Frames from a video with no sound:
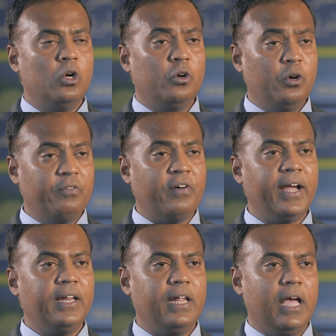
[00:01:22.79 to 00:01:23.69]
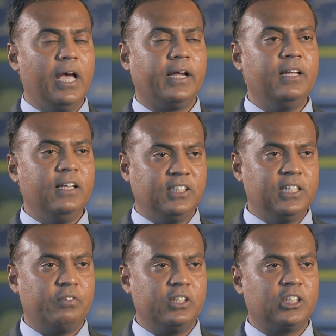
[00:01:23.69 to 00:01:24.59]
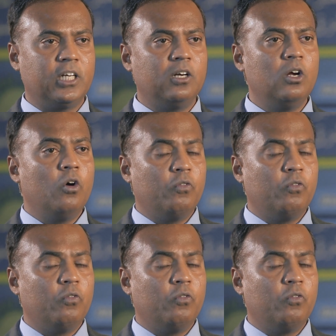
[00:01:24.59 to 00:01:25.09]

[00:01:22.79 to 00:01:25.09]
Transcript: to define a case definition